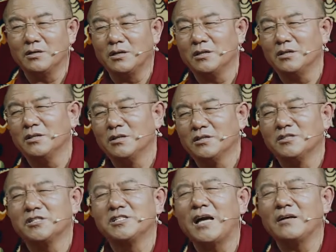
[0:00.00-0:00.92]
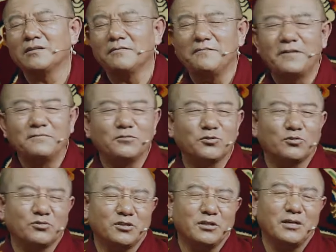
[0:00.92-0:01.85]
you can see that the nature
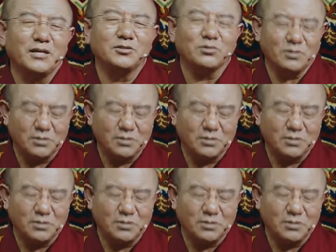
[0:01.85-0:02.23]
of